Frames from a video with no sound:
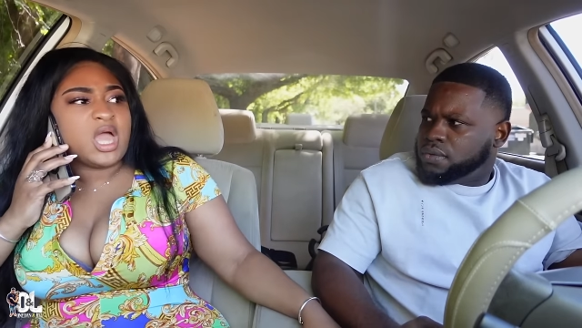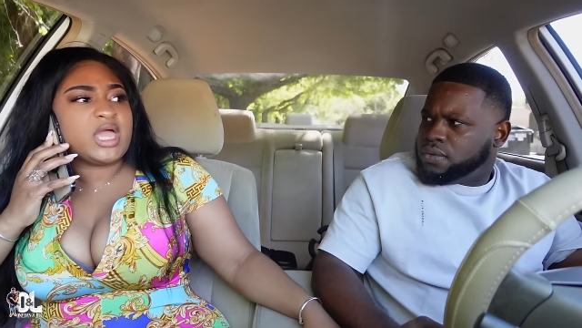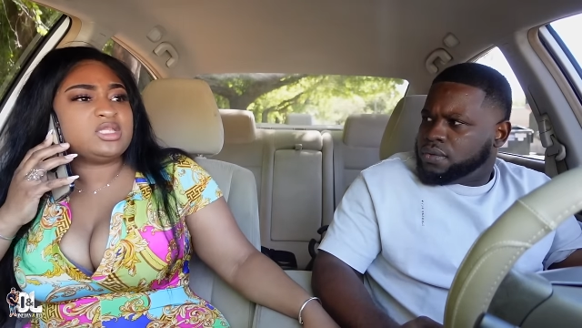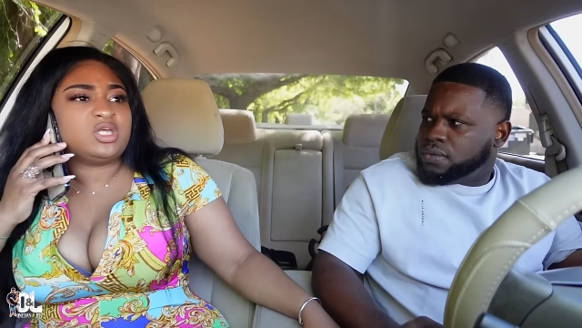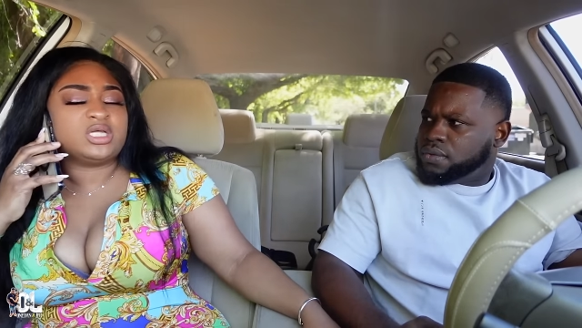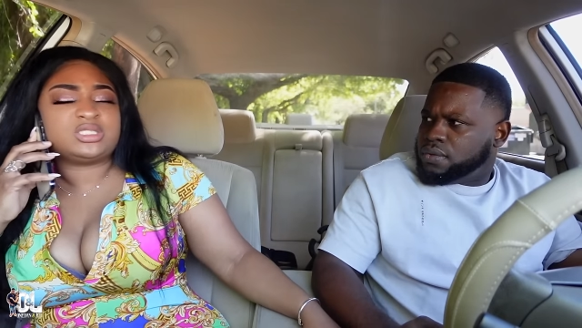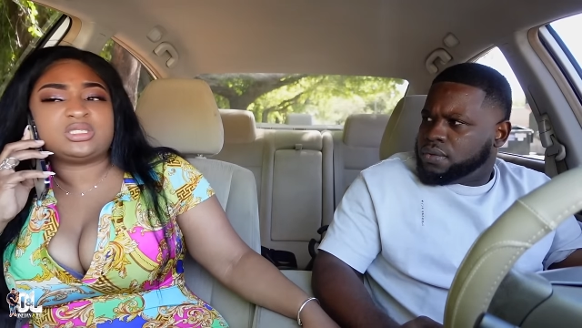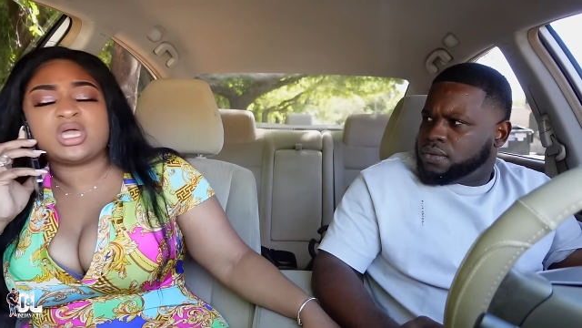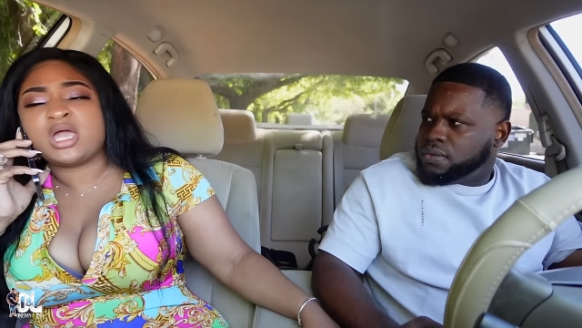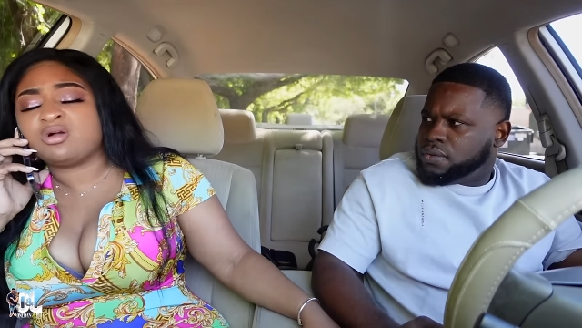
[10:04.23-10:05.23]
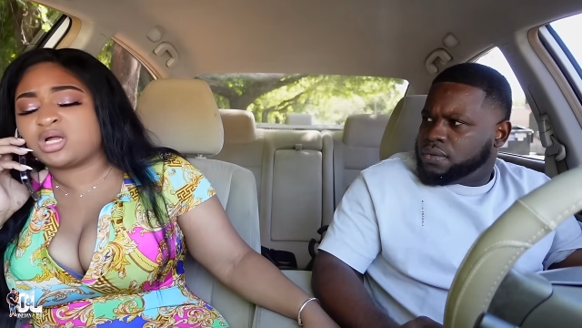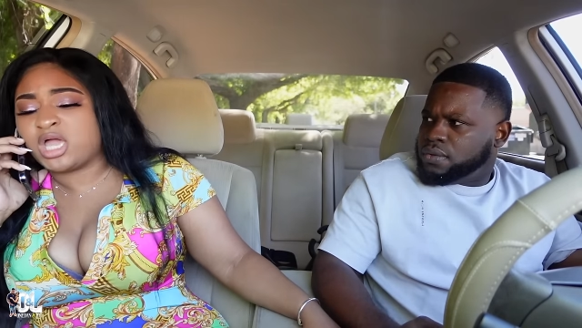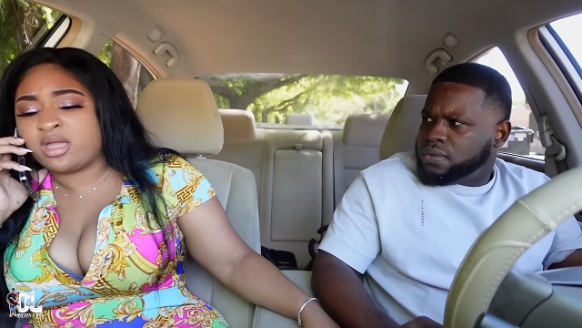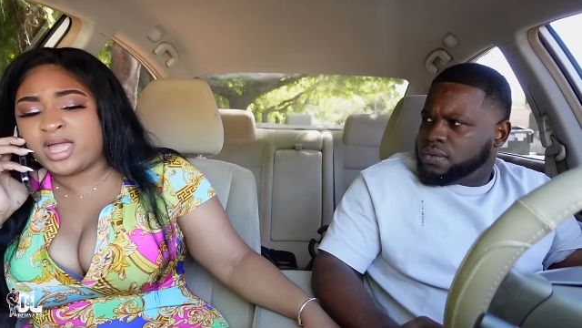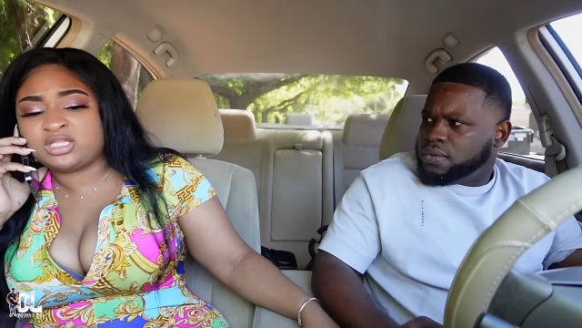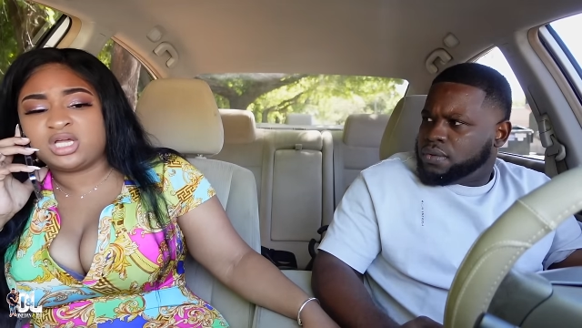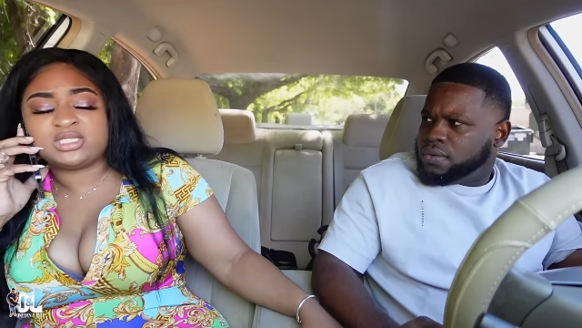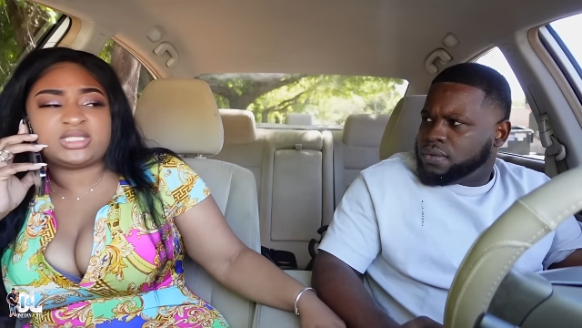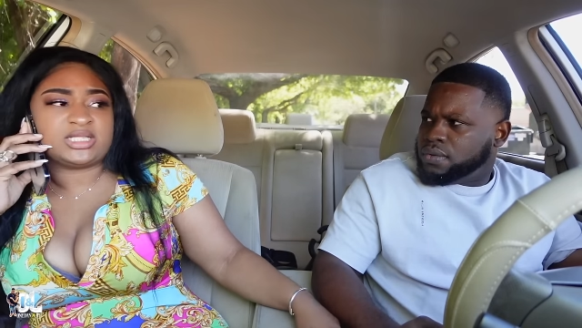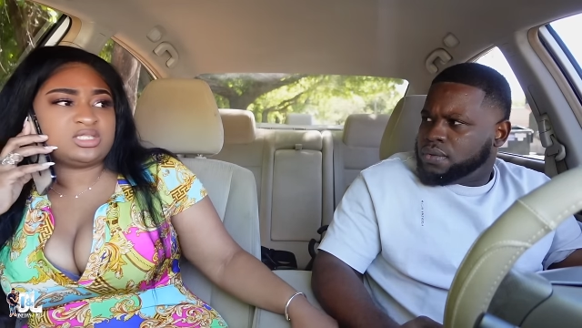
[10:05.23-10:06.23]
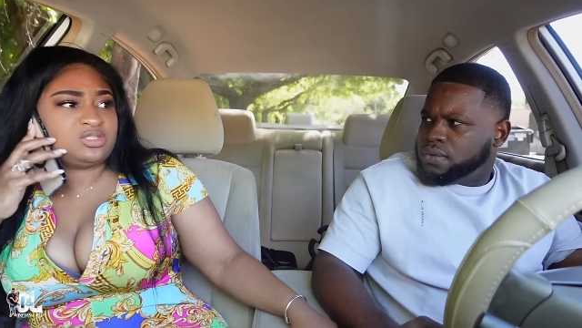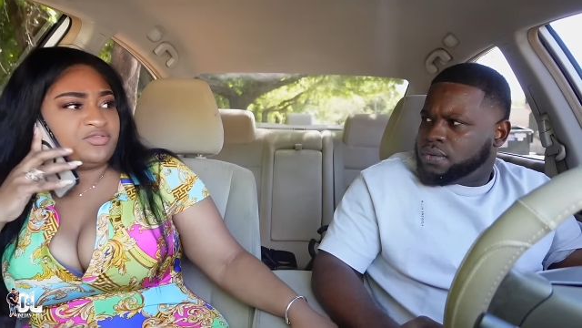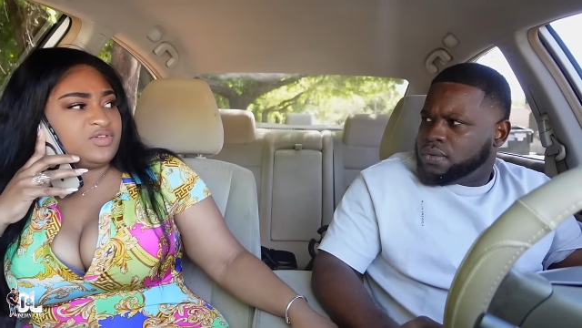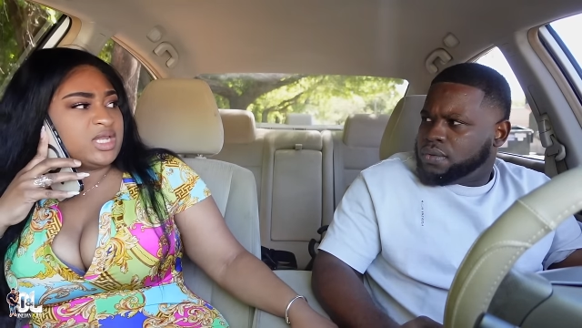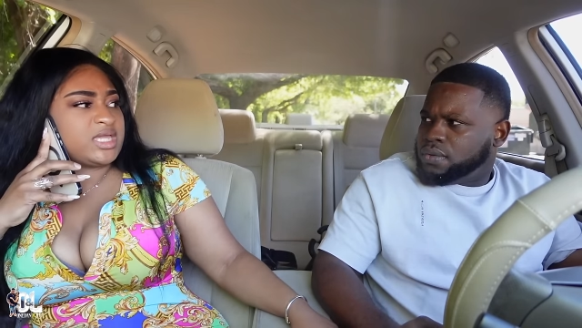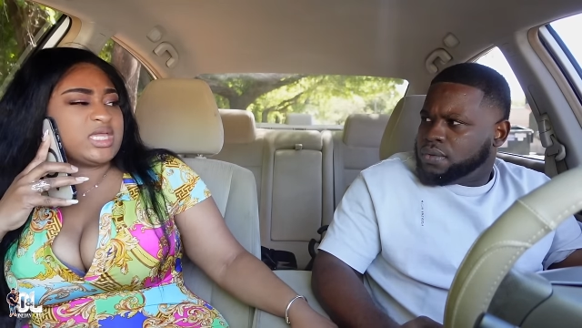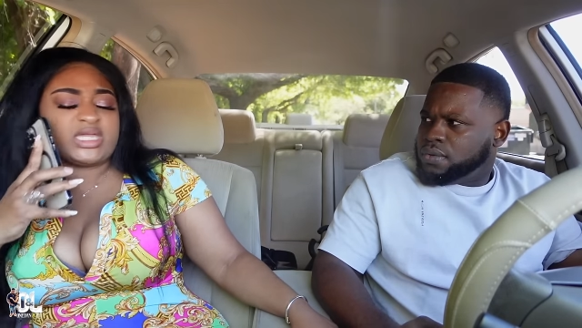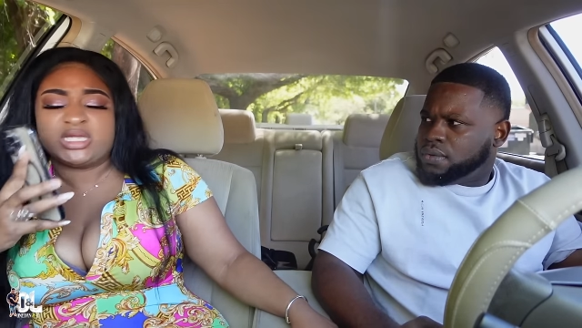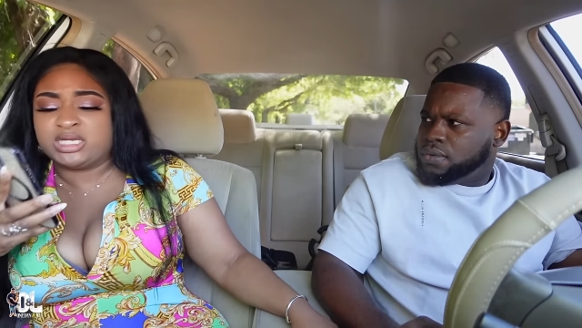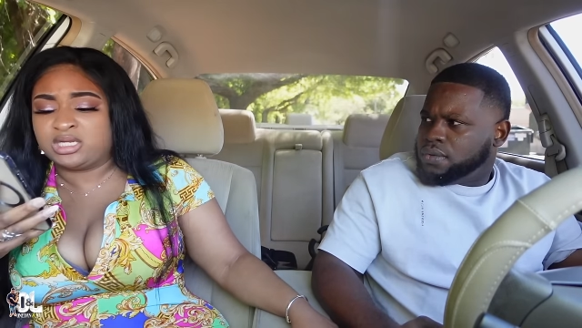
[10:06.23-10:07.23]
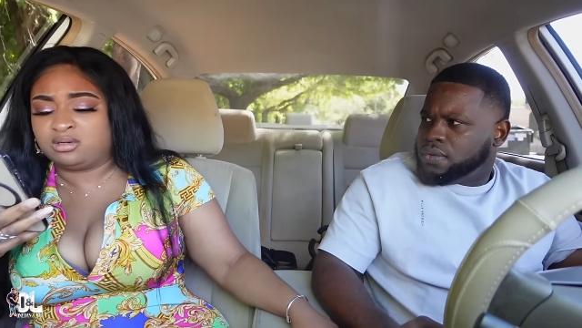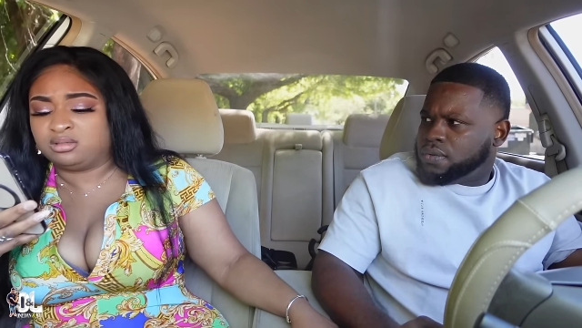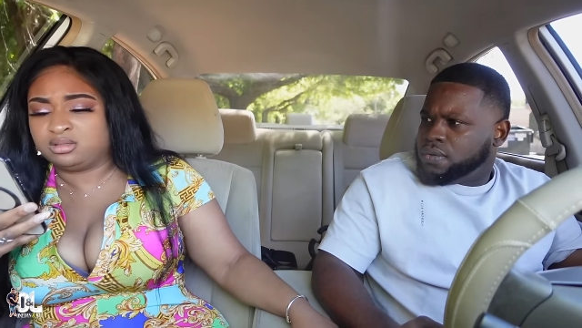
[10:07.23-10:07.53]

Speaker 1: I don't I don't I don't starting to feel it kicking in.